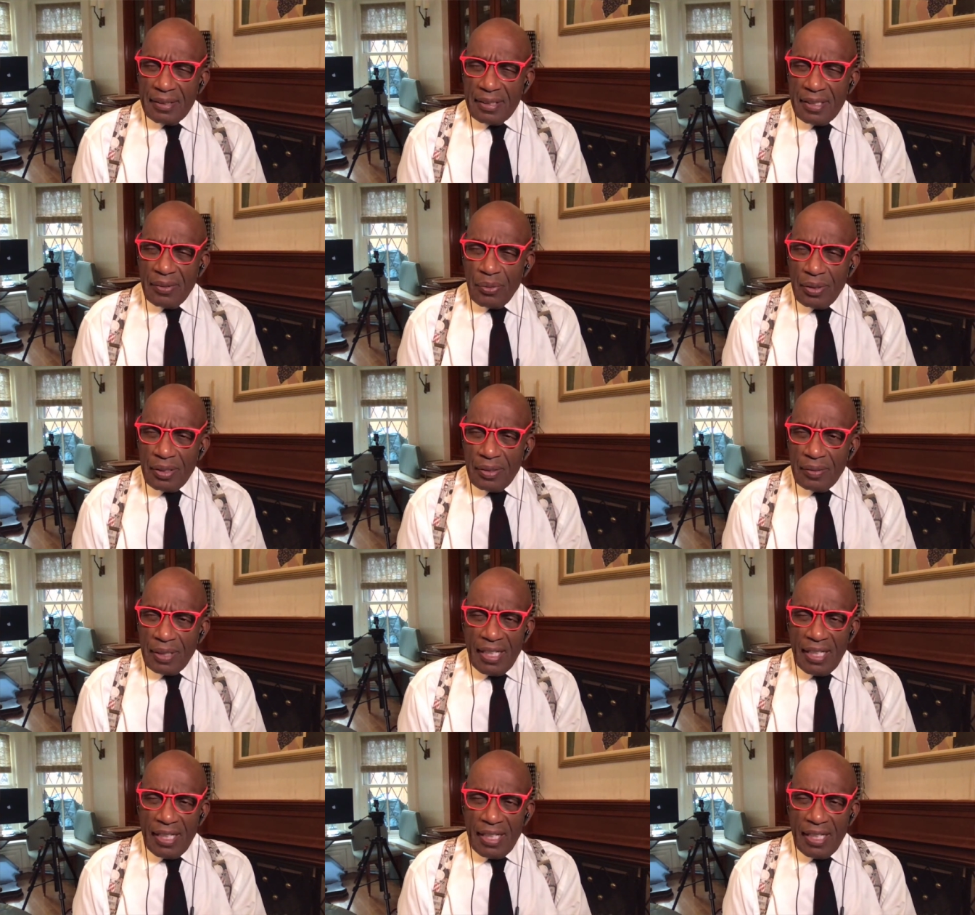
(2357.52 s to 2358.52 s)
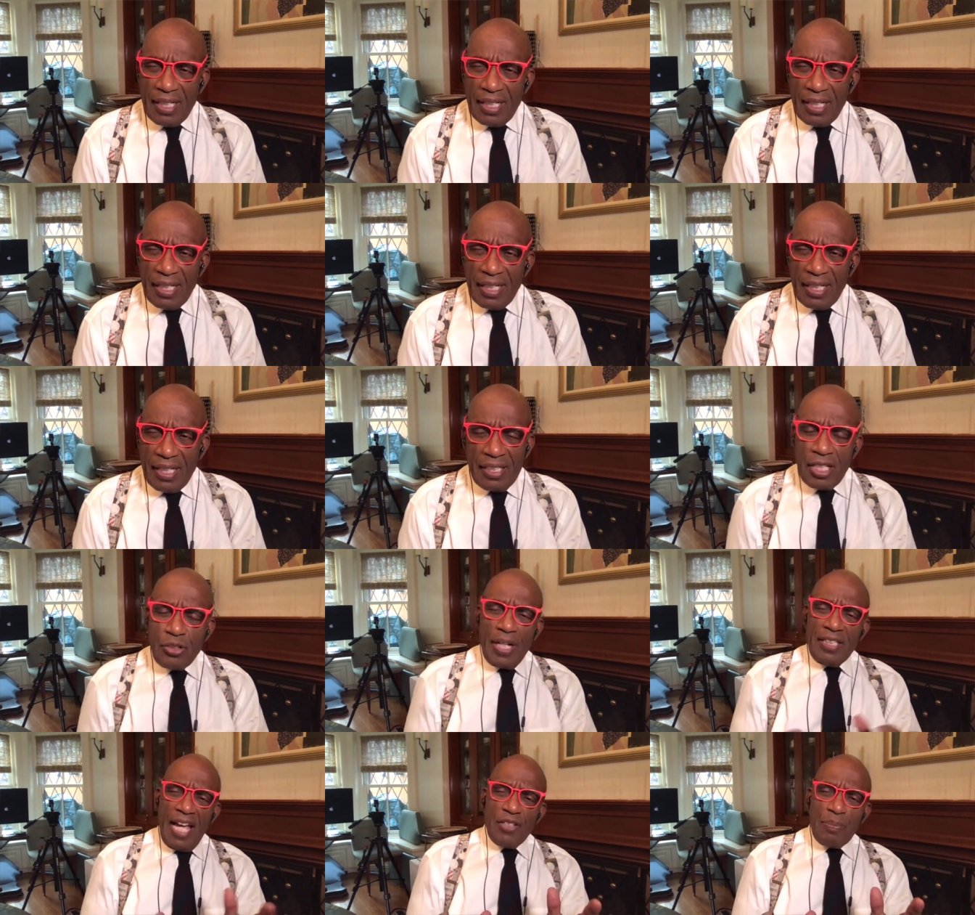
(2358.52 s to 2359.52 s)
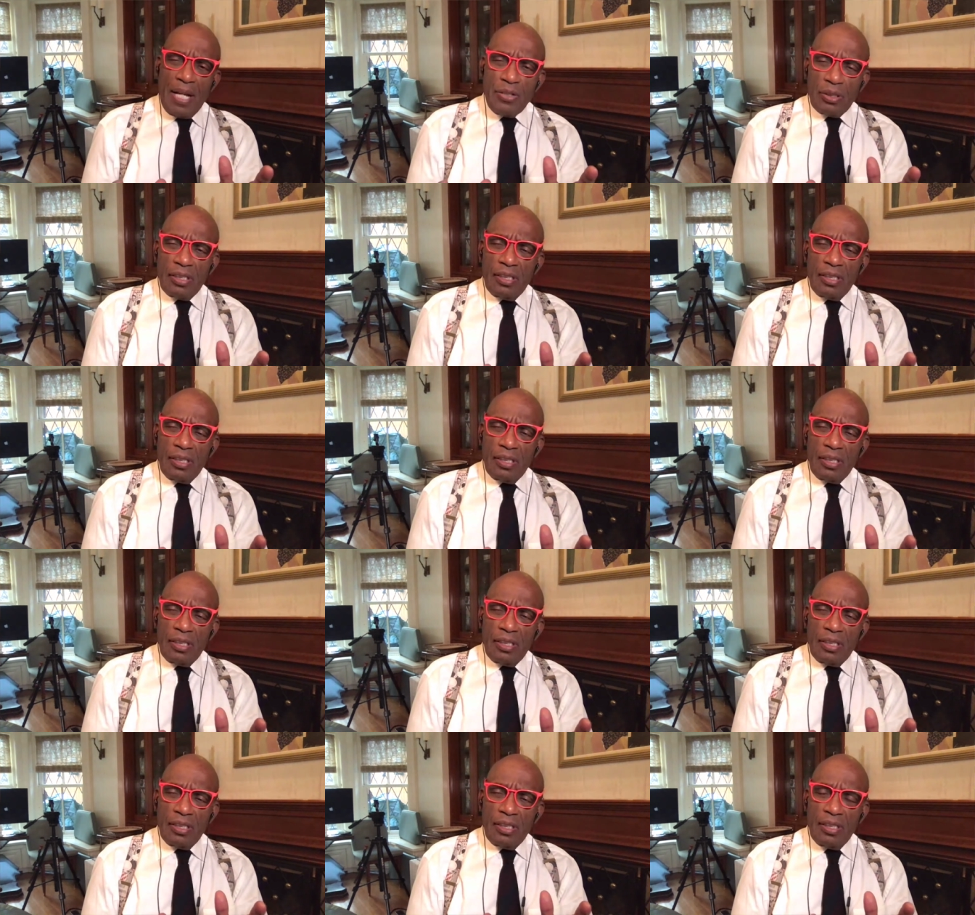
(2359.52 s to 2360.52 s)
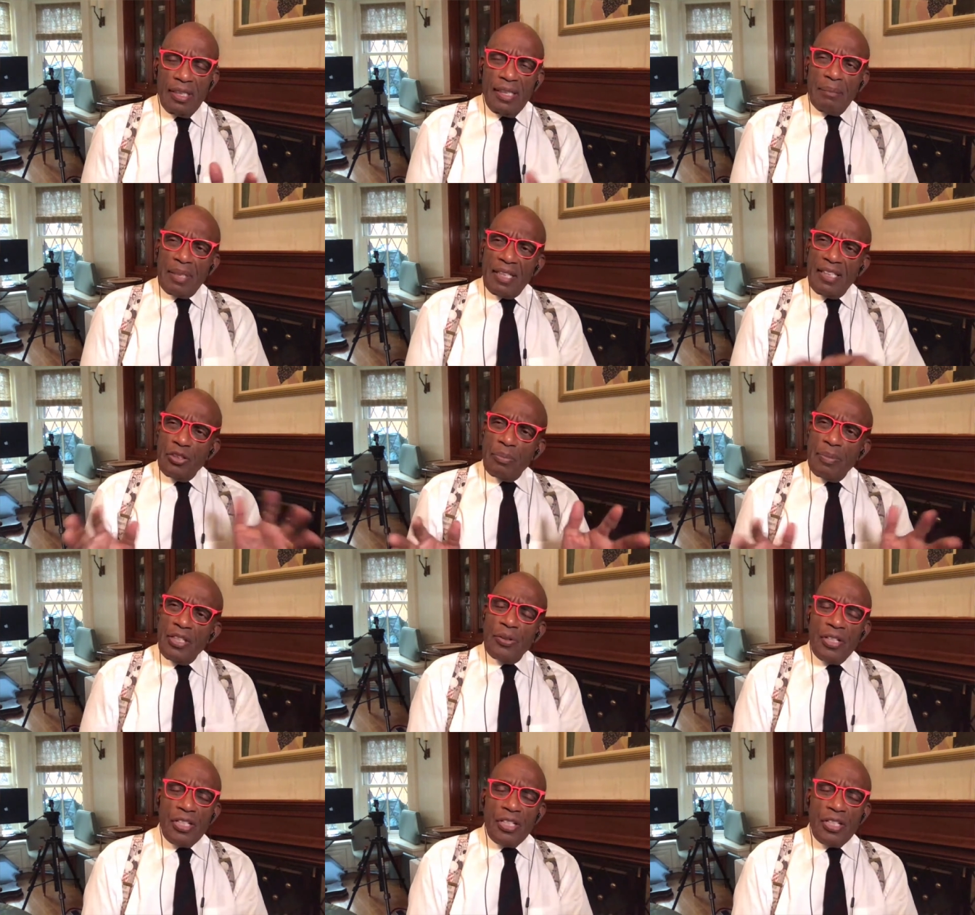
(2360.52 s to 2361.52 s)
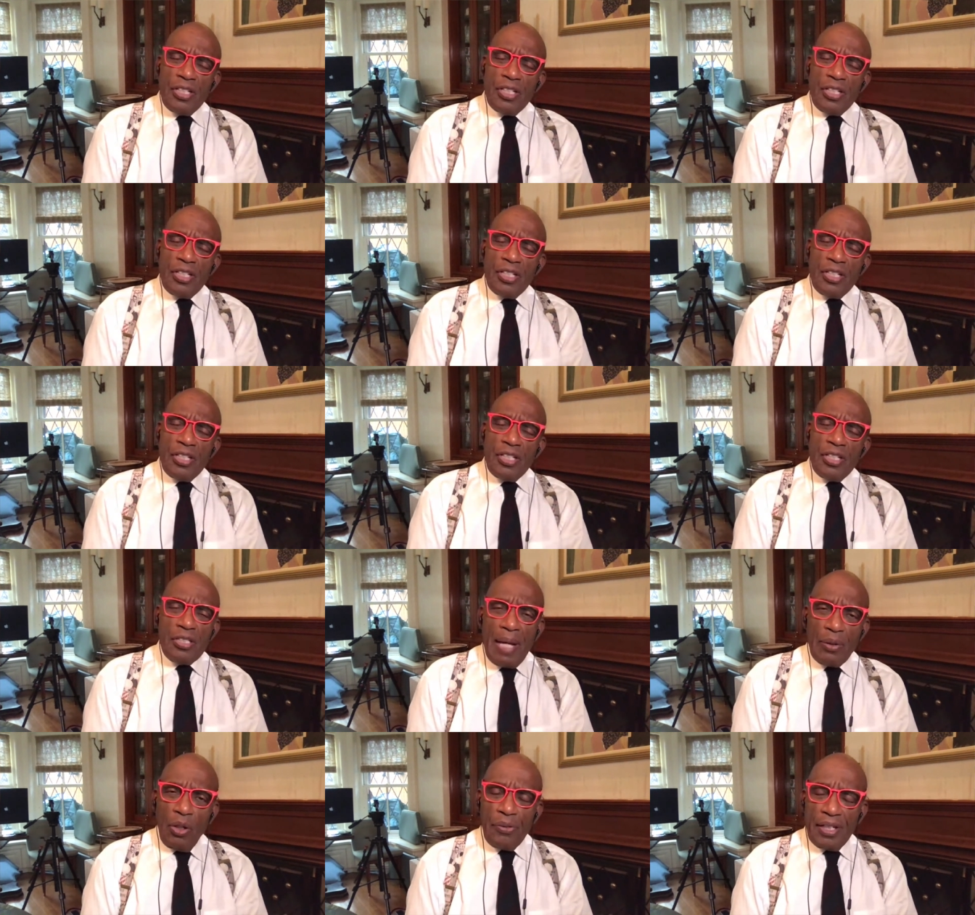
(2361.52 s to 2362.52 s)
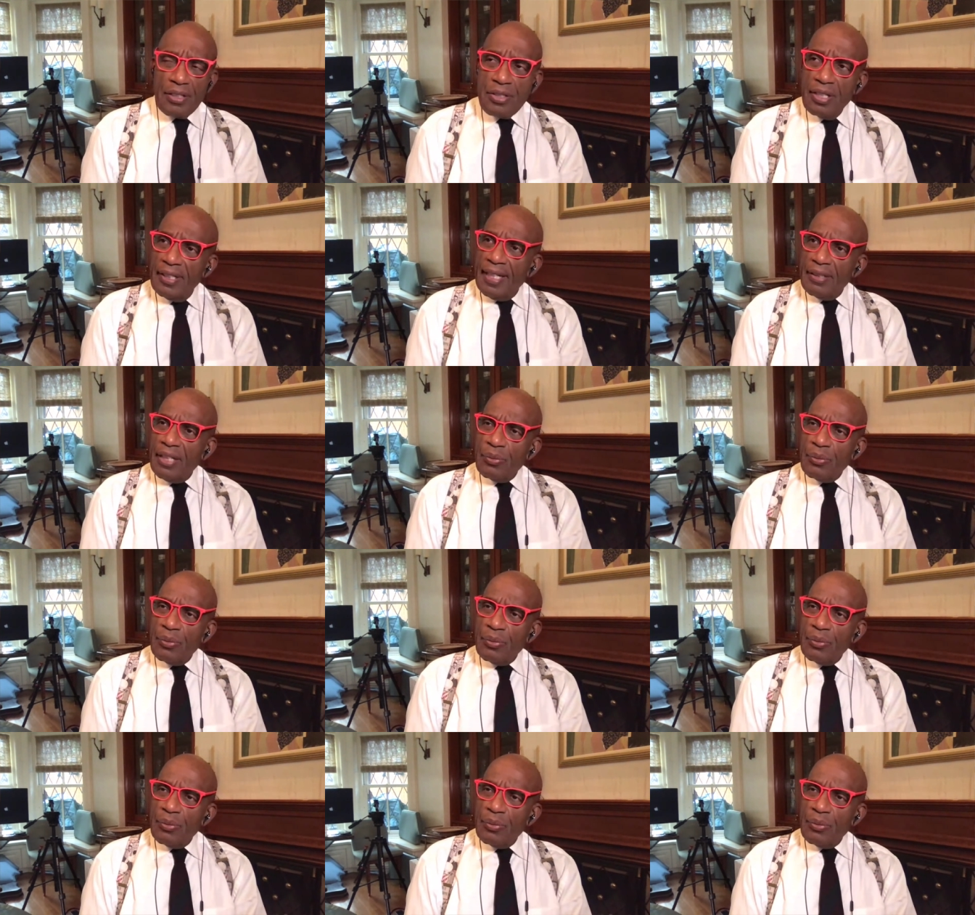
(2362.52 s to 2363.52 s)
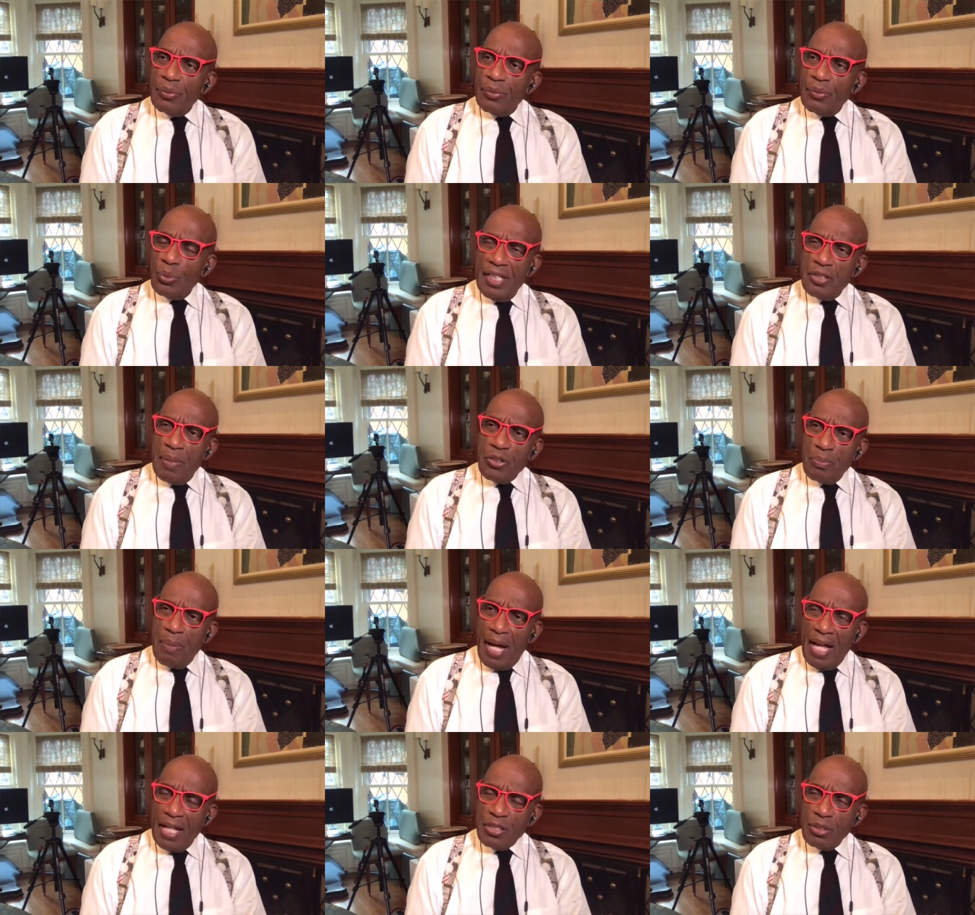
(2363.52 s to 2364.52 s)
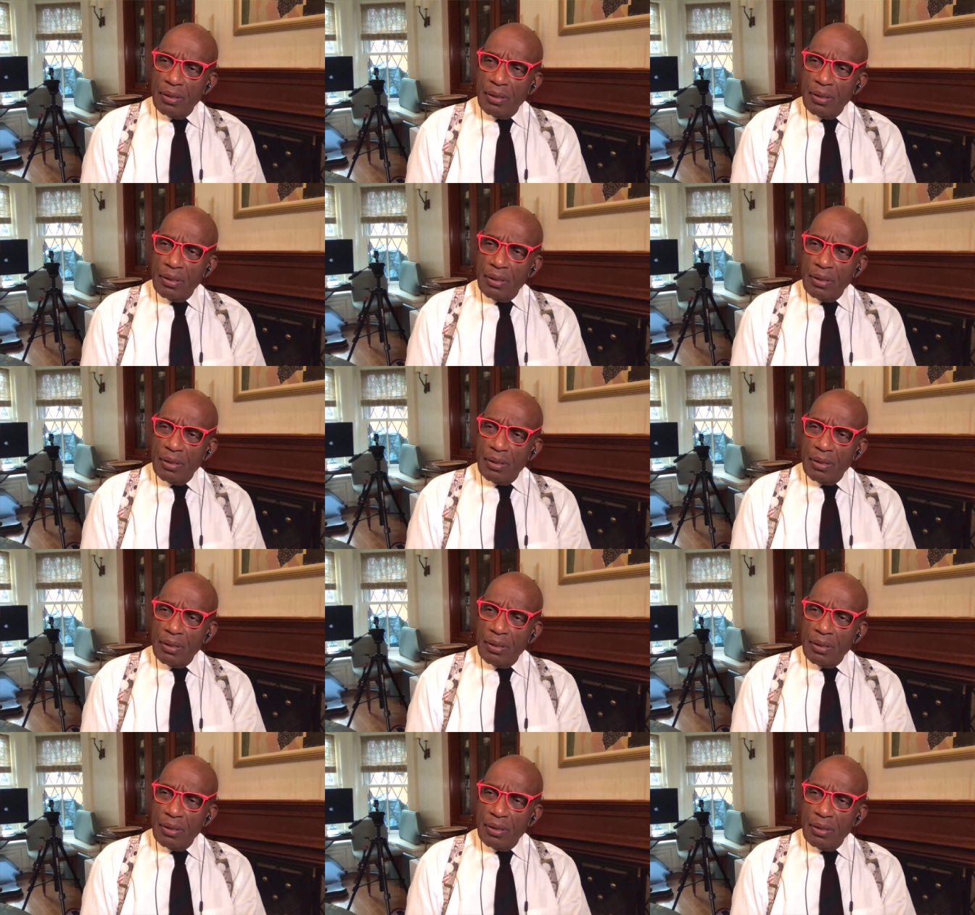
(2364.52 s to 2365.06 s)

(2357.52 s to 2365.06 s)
you know, and it, it's great to have a specialty, but I think you should be curious about all things and, and read as much as possible.